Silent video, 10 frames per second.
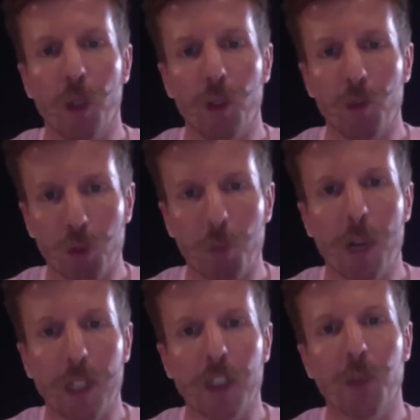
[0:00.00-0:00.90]

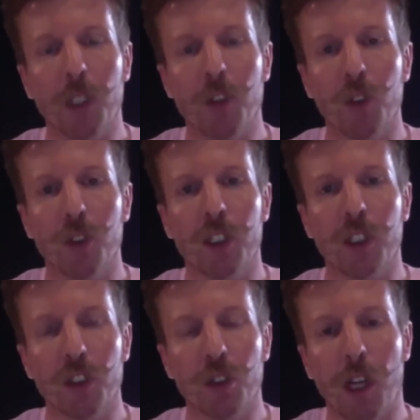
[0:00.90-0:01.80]
remind me of those
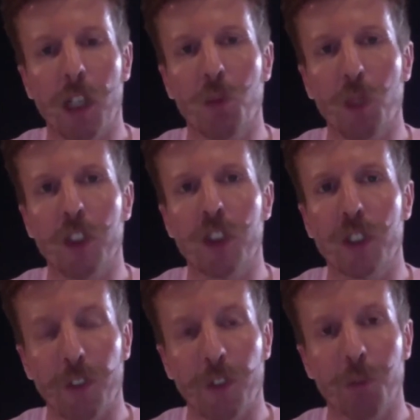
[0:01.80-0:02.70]
things. So I wish,
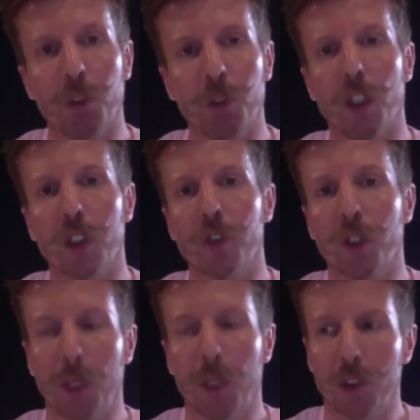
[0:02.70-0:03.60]
if I'm brutally honest, for the
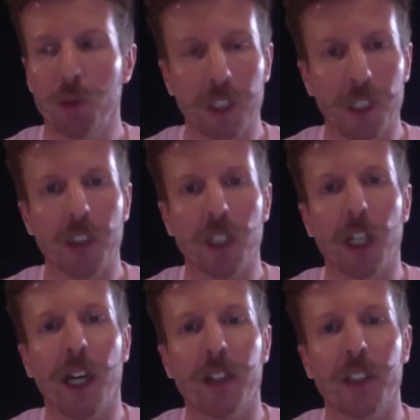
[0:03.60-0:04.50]
past 20 years, I
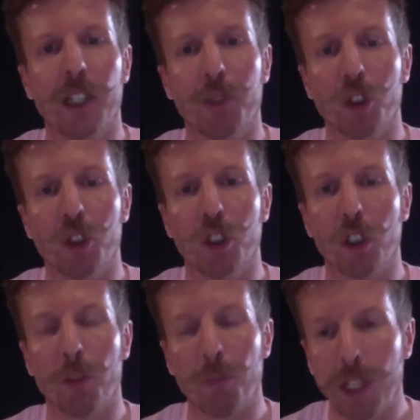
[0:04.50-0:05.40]
had kept a
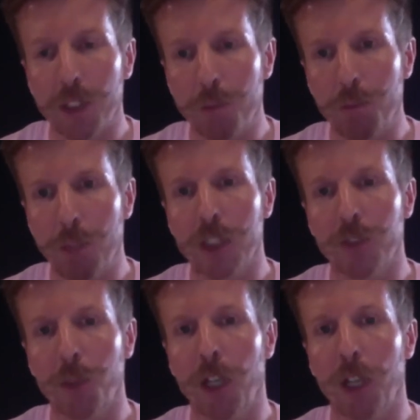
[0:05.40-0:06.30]
journal. It's
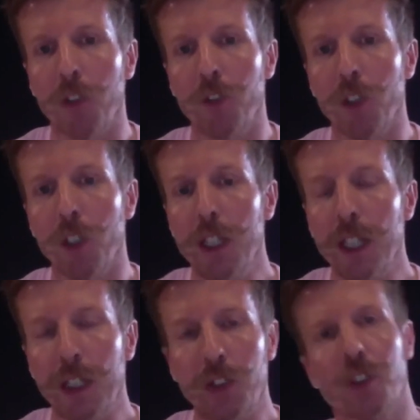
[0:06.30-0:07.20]
massively powerful.
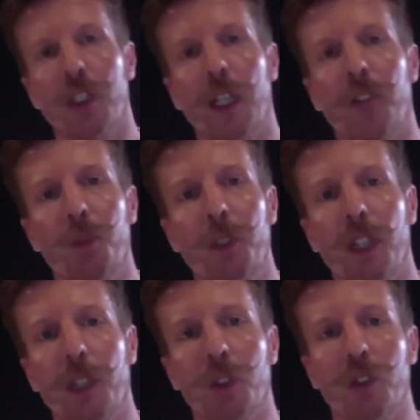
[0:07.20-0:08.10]
It doesn't have to be
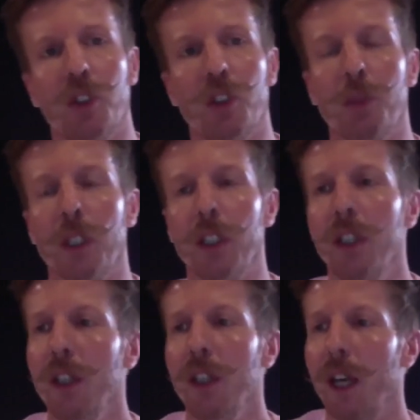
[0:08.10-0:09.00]
time consuming.
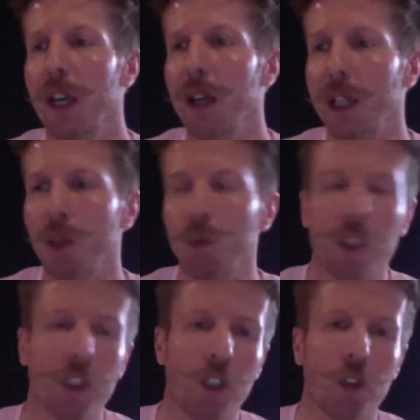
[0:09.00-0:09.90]
And I would
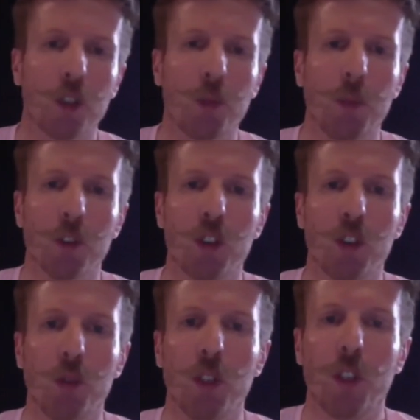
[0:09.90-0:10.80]
encourage people
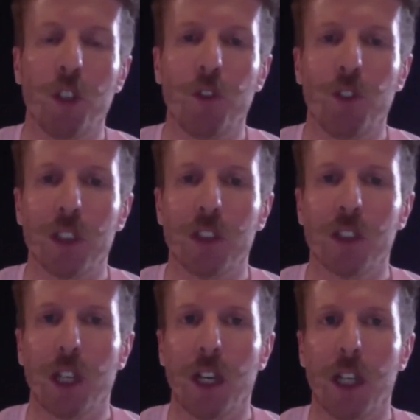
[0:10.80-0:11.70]
to do it if it fits.
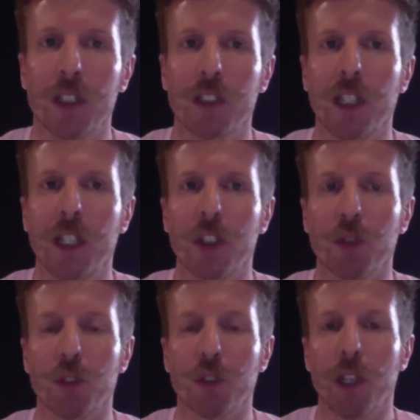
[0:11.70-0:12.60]
I'd say it's a
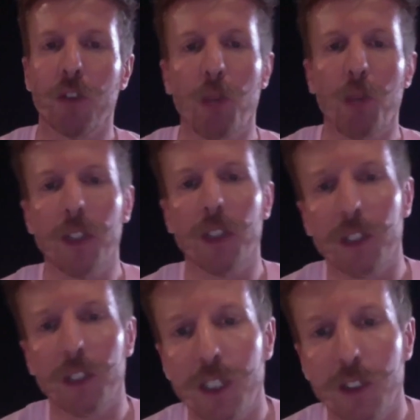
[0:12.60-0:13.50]
regret of mine that I
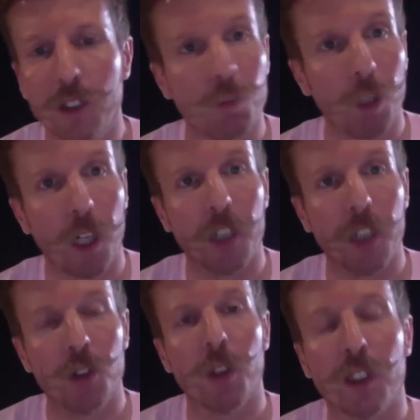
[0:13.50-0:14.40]
didn't, but I
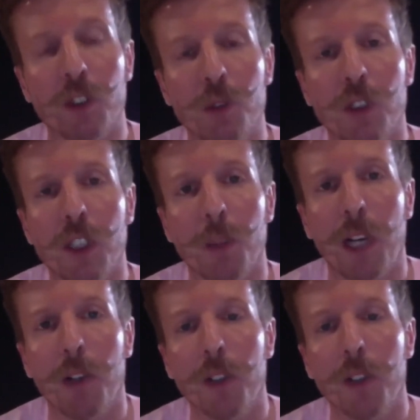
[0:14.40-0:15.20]
do see the power.